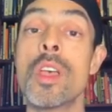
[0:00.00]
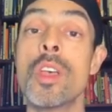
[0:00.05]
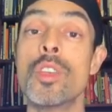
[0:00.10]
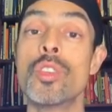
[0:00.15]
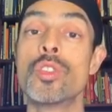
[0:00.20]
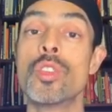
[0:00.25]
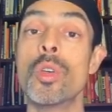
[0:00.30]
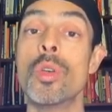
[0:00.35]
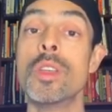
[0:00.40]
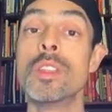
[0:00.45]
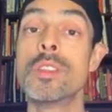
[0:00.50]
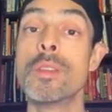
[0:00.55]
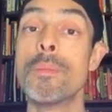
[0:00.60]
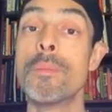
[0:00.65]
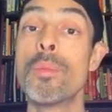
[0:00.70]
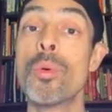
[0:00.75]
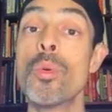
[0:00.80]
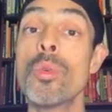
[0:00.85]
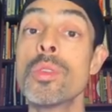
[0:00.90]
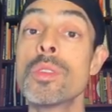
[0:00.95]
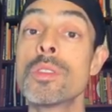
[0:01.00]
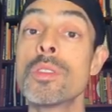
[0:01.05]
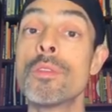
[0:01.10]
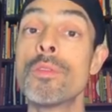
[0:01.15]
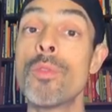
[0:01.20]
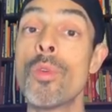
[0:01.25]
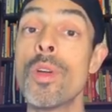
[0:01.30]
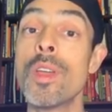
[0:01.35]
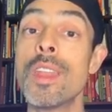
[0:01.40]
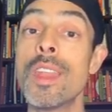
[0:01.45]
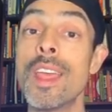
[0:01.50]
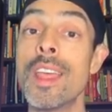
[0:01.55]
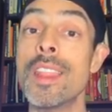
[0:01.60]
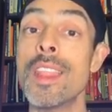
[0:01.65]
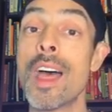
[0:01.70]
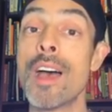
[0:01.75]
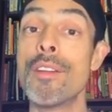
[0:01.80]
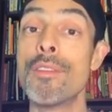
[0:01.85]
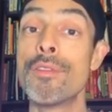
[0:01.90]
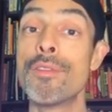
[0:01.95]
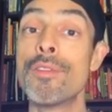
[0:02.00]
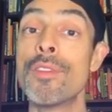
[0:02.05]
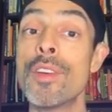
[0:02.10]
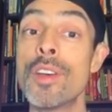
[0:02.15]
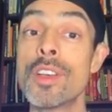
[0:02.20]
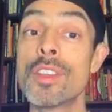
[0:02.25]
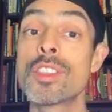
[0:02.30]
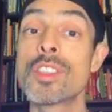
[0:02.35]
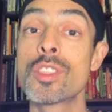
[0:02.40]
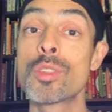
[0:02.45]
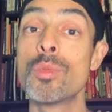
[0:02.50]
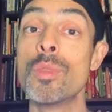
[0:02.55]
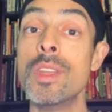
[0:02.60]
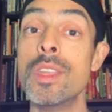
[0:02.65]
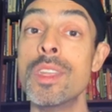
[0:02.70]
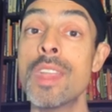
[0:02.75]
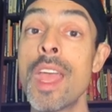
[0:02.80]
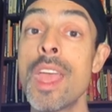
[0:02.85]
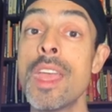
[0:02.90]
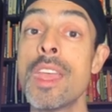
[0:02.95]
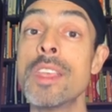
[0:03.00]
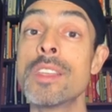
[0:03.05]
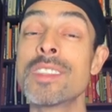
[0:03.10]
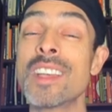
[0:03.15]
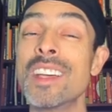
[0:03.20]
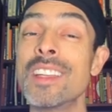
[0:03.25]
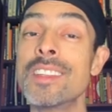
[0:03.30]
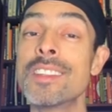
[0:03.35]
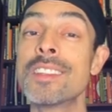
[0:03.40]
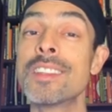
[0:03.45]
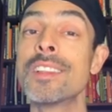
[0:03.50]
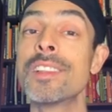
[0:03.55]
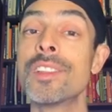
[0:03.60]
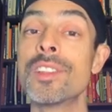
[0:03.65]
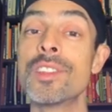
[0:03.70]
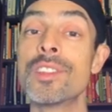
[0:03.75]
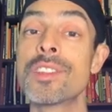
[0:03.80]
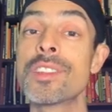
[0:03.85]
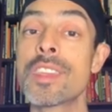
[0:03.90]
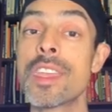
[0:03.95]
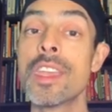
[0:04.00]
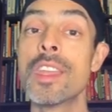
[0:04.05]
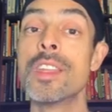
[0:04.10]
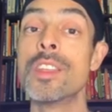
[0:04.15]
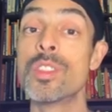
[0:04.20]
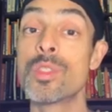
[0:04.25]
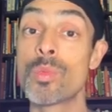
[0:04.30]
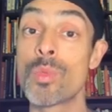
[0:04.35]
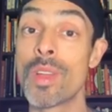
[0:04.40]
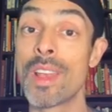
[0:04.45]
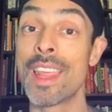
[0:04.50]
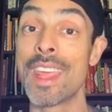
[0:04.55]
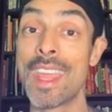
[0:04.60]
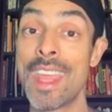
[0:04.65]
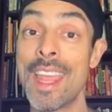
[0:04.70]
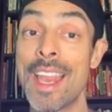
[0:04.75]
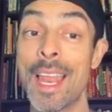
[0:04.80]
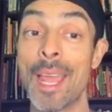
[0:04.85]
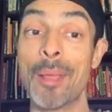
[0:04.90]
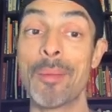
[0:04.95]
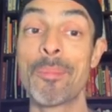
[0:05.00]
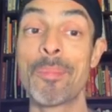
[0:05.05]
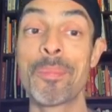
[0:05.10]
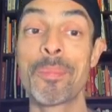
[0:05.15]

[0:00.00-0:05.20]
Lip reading: So it's important to avoid it in that first 3 days until the skin is really healing.